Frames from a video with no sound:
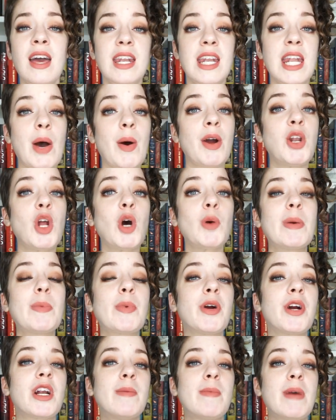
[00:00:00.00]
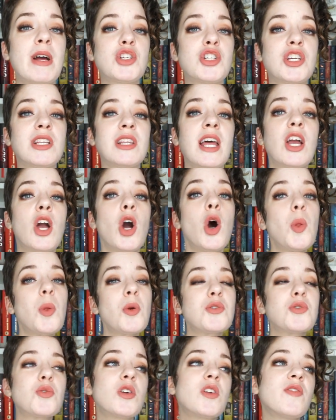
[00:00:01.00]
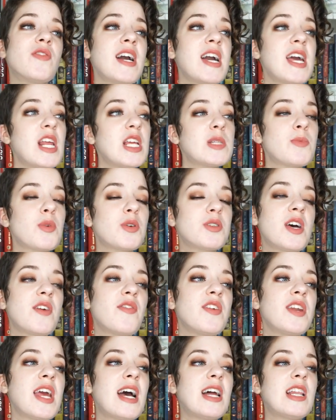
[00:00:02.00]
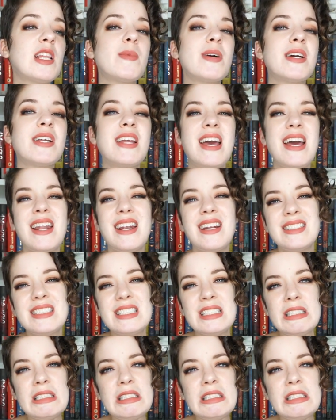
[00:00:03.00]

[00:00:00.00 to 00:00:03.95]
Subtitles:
Now I know people are gonna mention like, oh, there's sort of a Hades and Persephone element, and